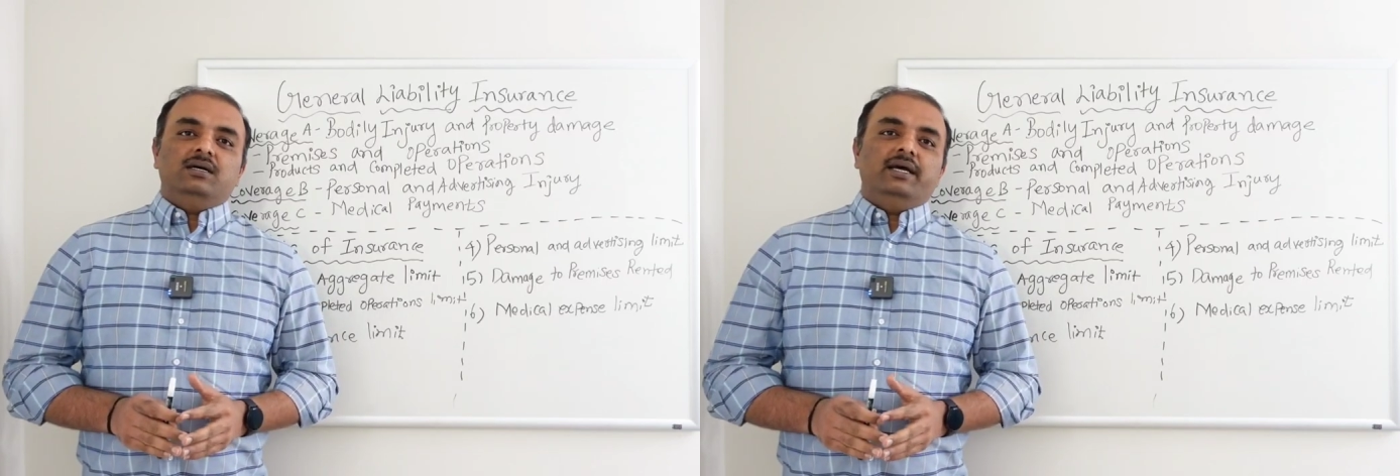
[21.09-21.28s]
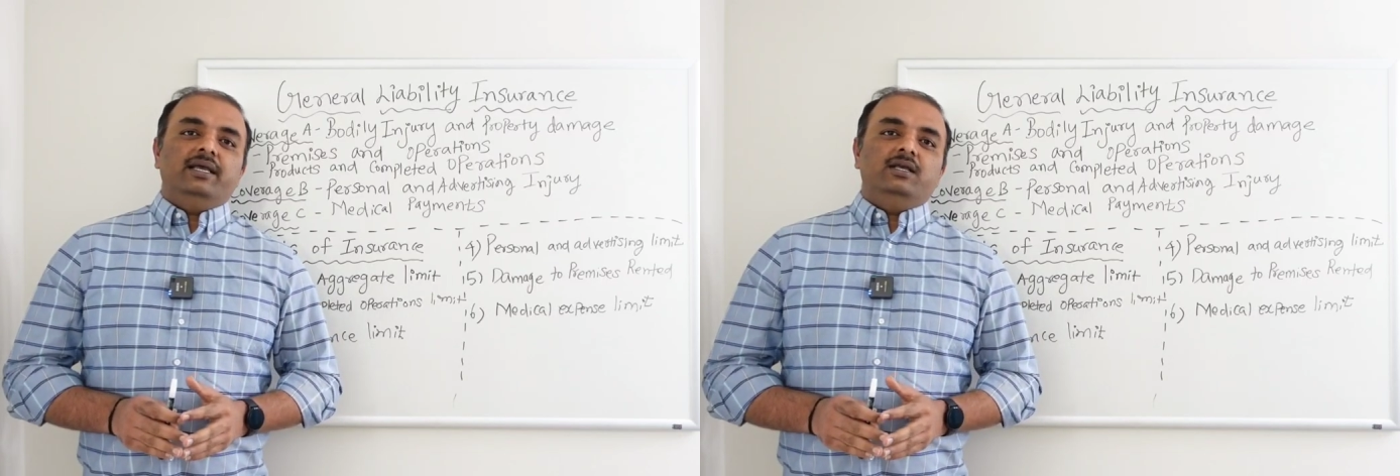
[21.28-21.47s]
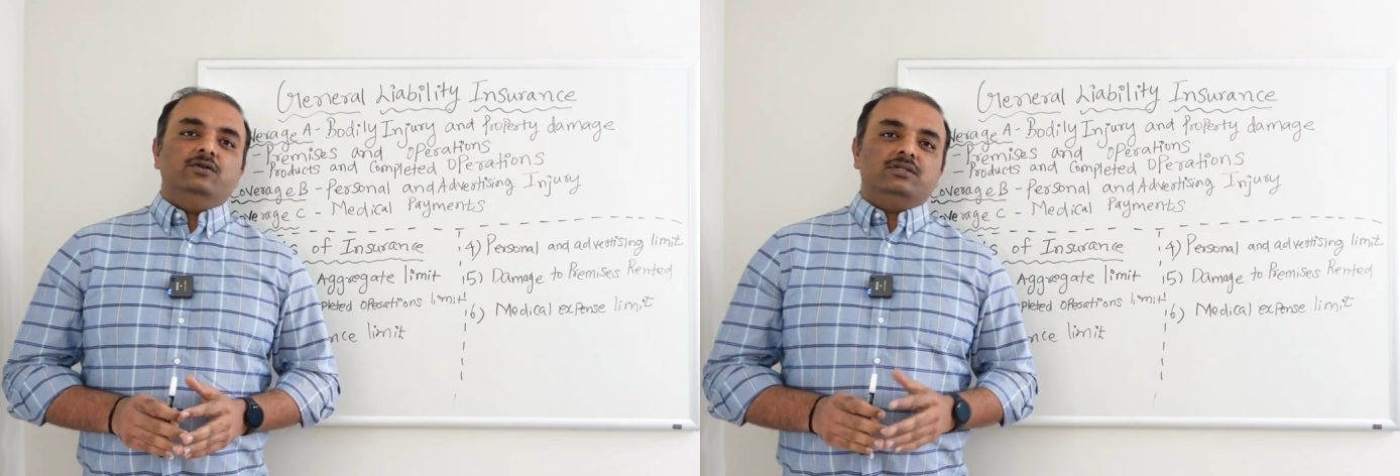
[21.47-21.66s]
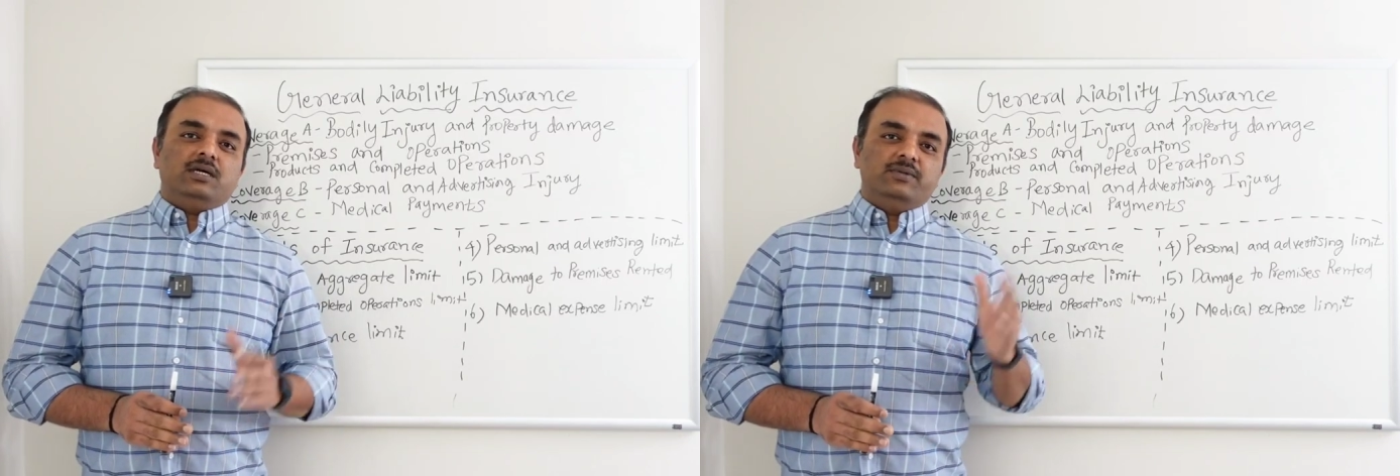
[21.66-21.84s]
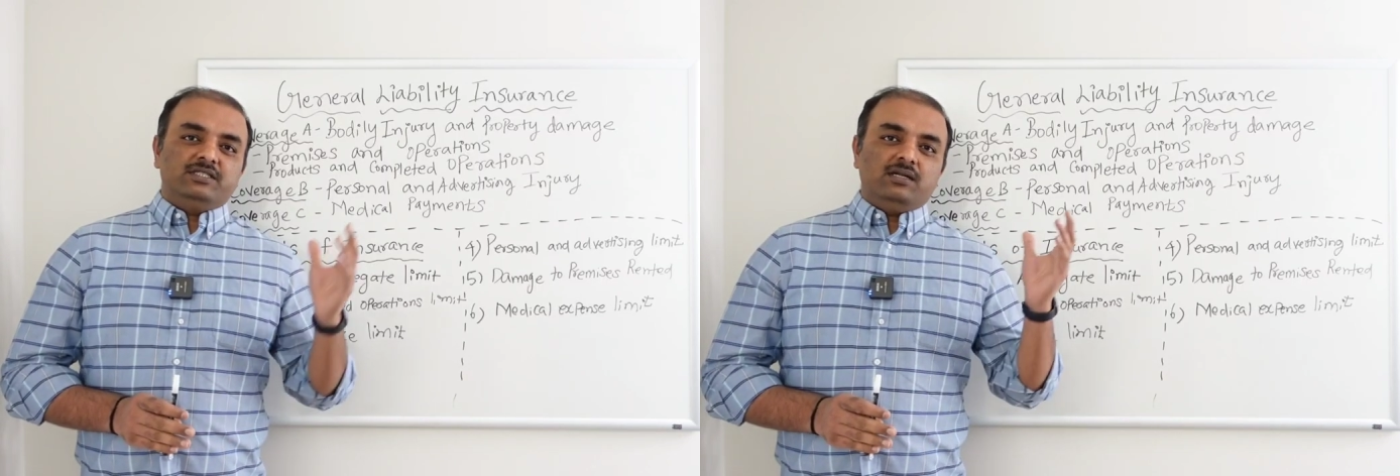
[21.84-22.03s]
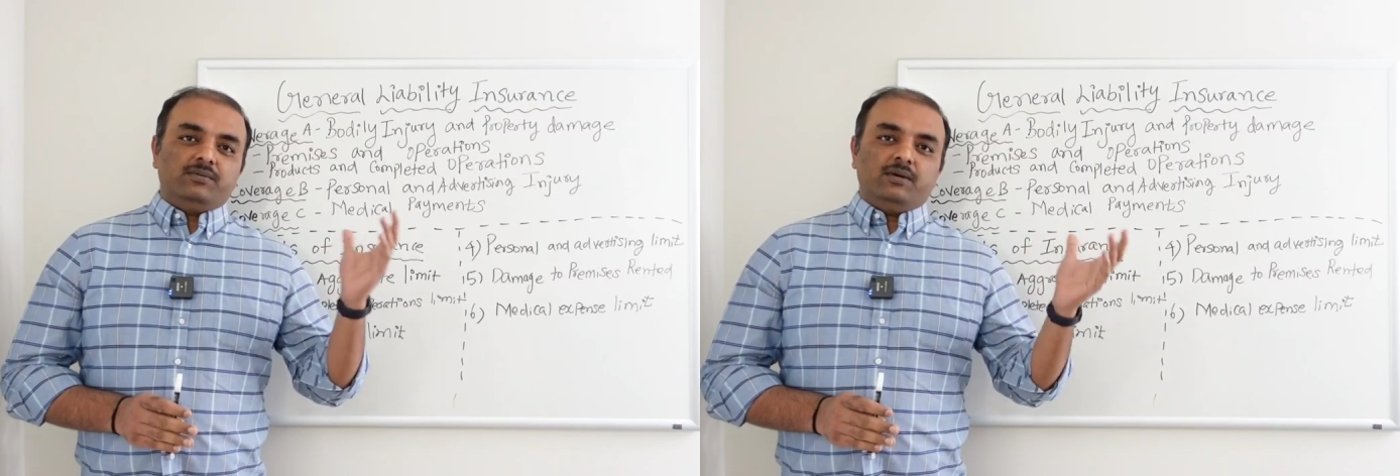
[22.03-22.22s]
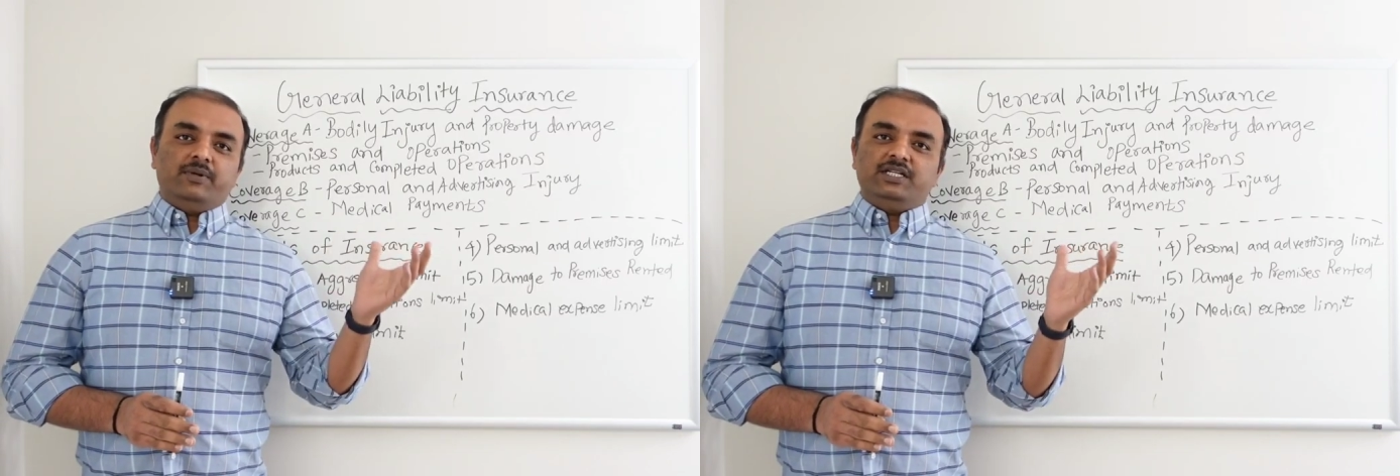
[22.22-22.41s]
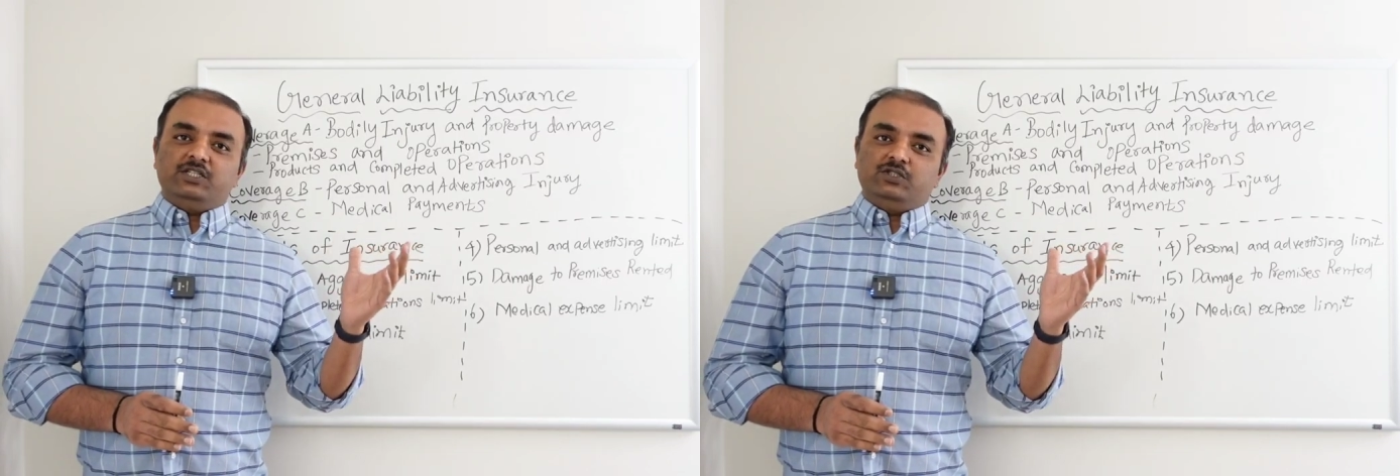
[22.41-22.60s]
I use commercial
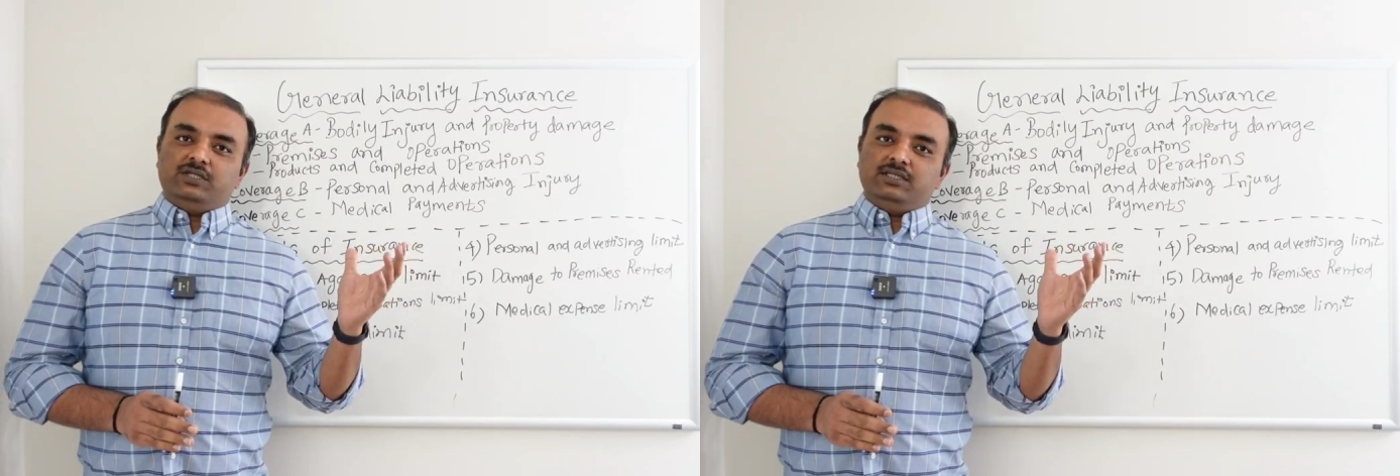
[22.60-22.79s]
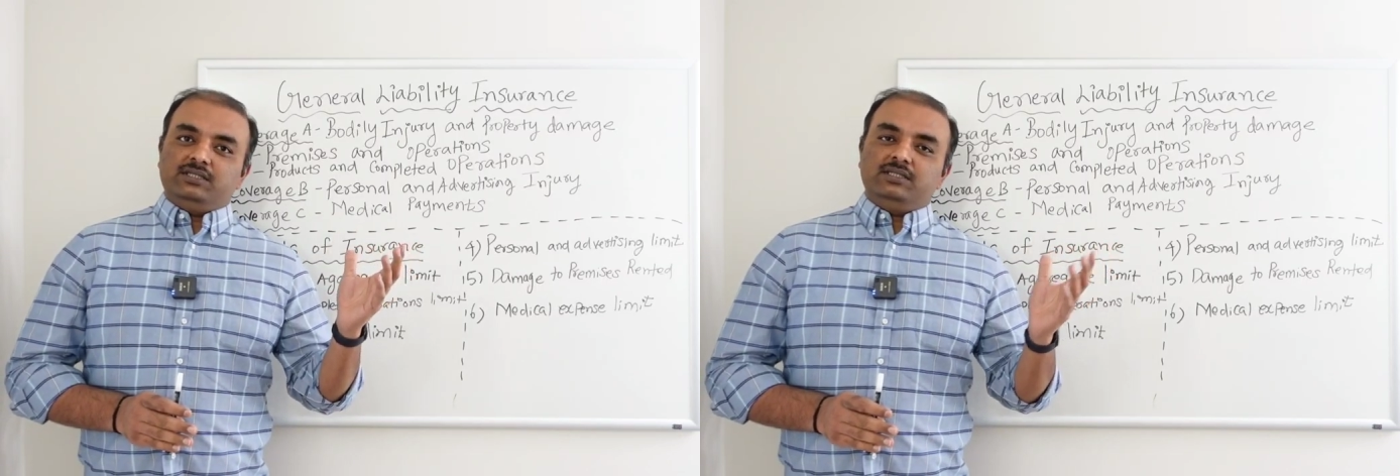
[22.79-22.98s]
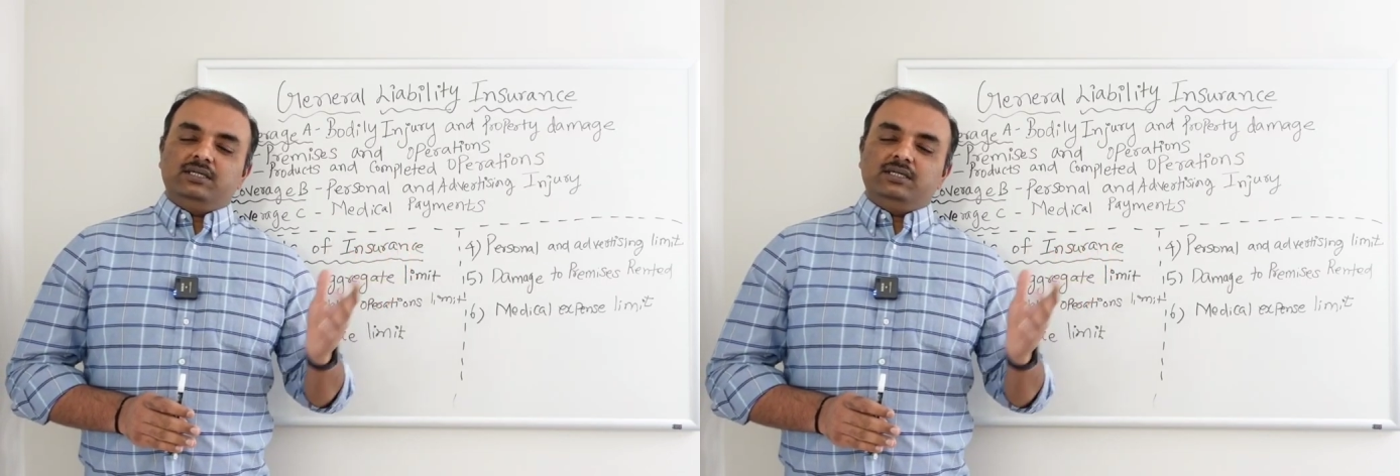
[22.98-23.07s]
property insurance.